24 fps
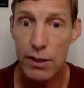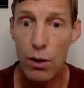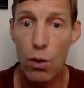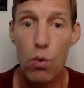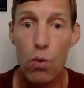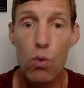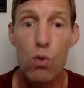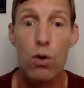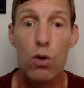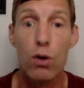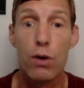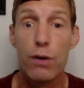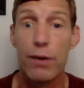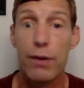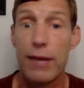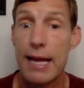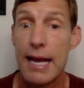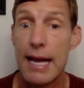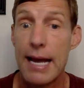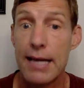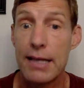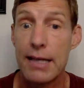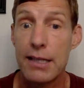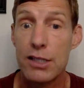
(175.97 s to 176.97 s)
or they
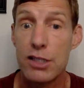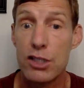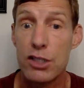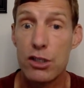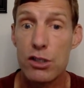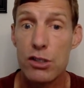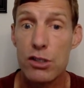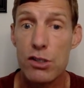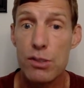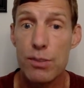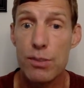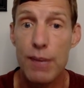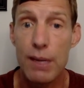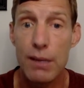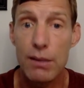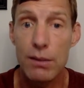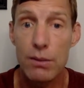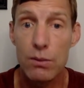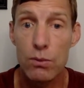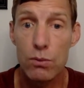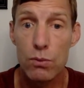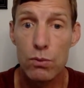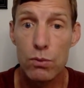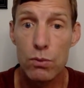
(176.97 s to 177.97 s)
had concerns about
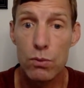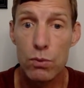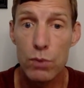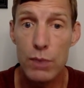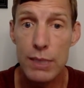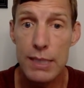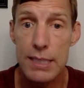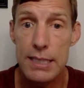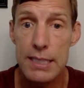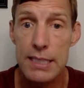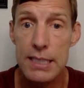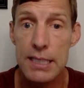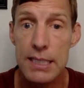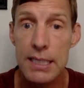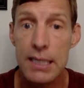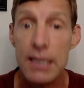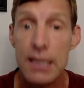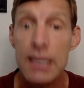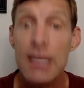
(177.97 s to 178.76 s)
risk.